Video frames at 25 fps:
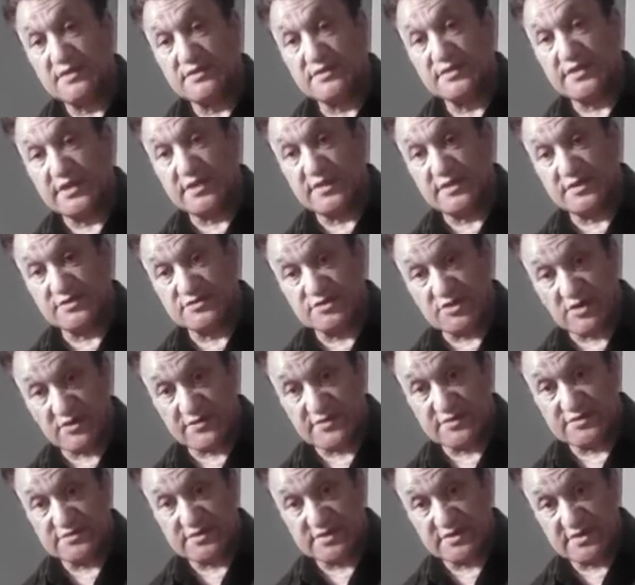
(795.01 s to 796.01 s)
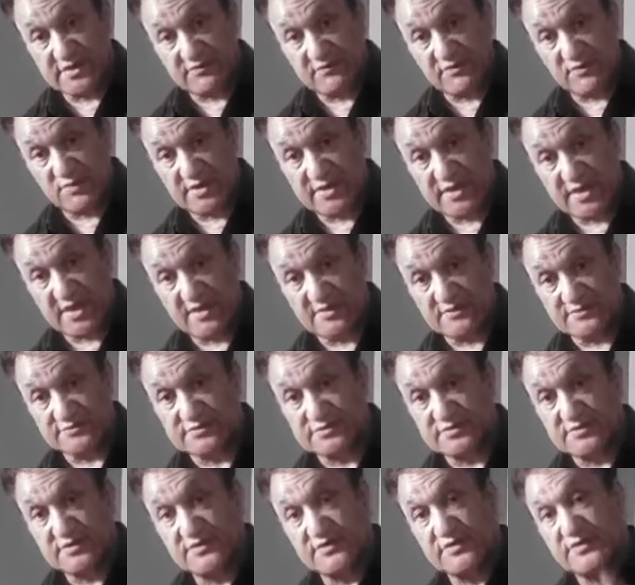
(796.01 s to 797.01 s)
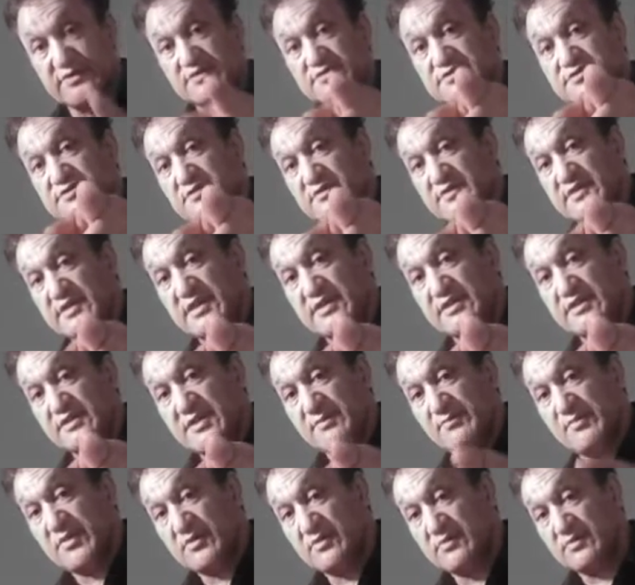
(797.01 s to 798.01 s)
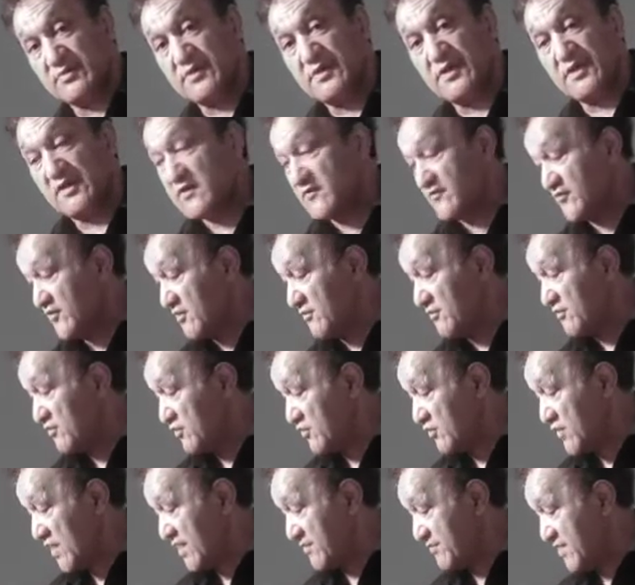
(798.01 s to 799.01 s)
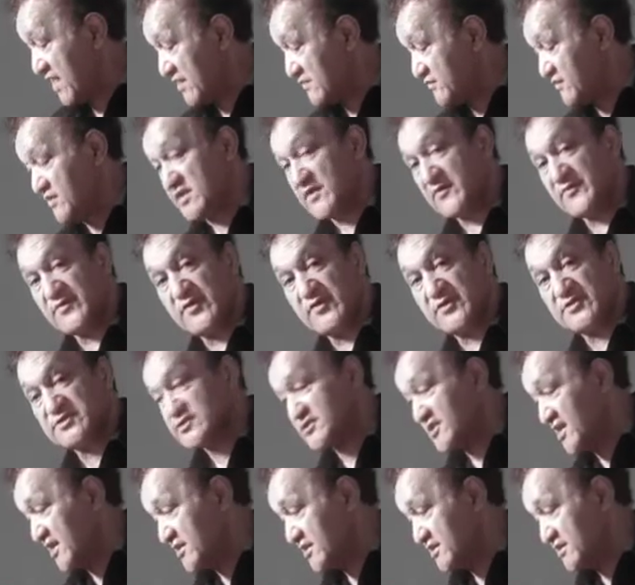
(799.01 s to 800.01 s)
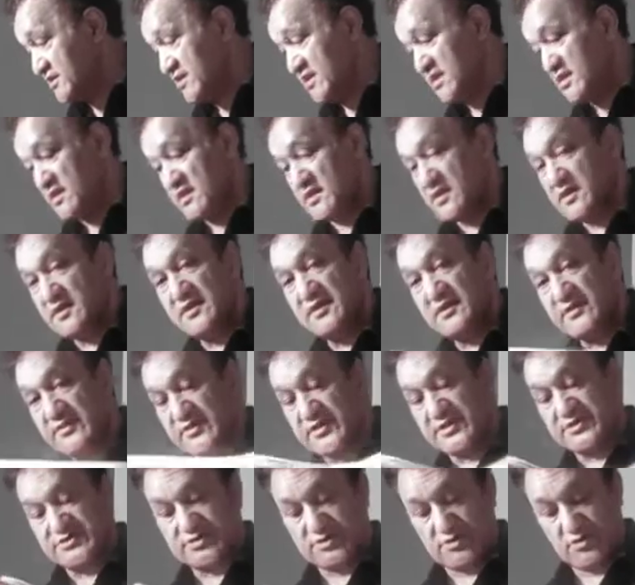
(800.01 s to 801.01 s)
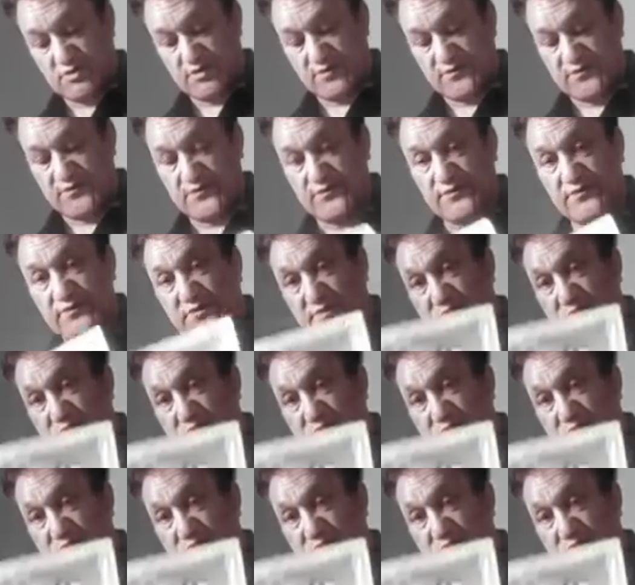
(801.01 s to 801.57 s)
the Soros and everybody else, you're still getting a bill from way back when I first started this off,